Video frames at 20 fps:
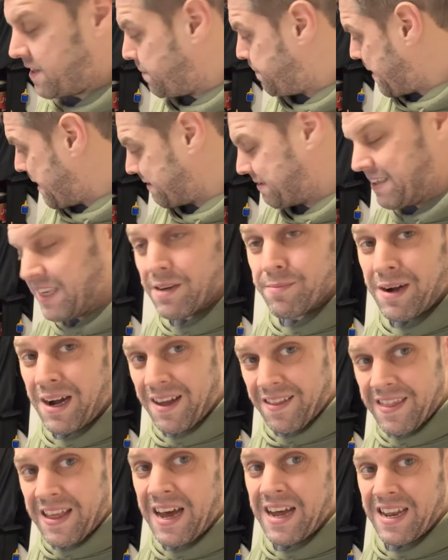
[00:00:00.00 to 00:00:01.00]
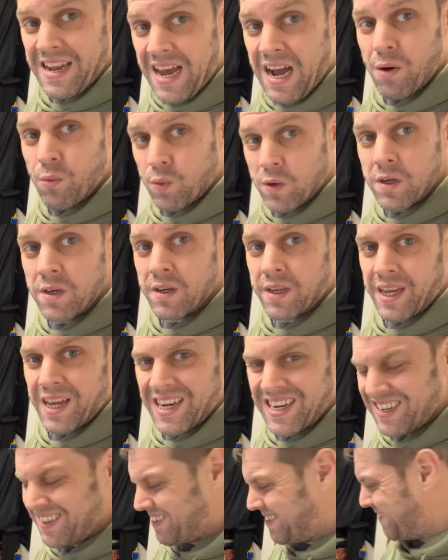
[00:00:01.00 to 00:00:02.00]
best thing about that now working
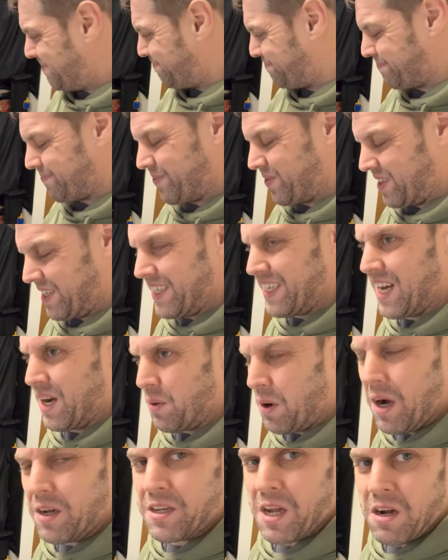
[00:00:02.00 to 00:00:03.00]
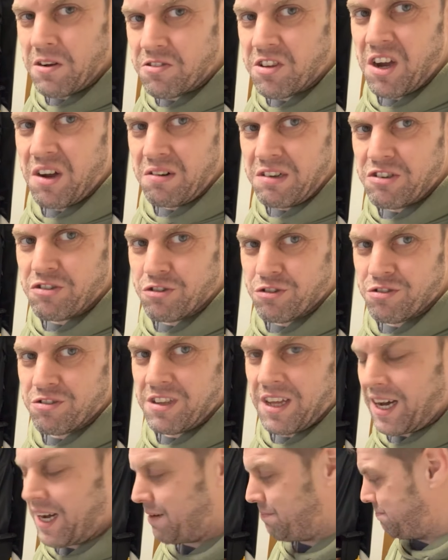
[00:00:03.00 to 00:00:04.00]
is, you know what, I don't totally trust
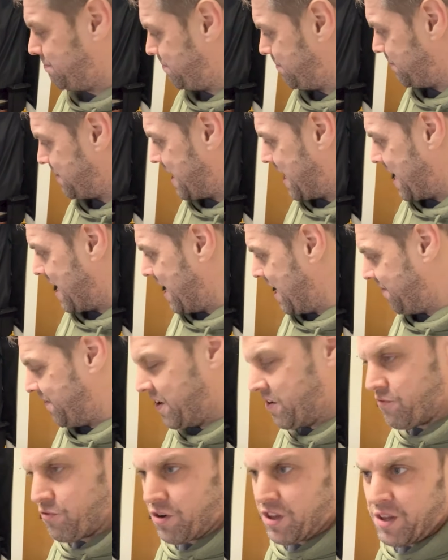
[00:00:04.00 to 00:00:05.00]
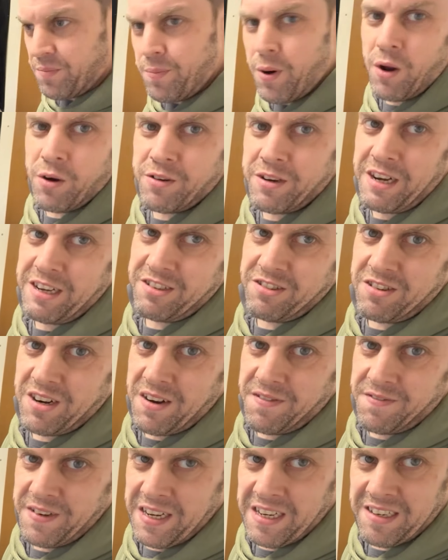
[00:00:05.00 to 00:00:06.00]
that. Now, if it's running the podcast
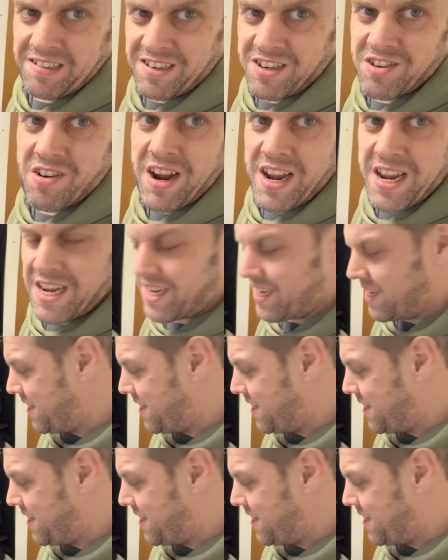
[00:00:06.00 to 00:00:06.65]
graphics, great.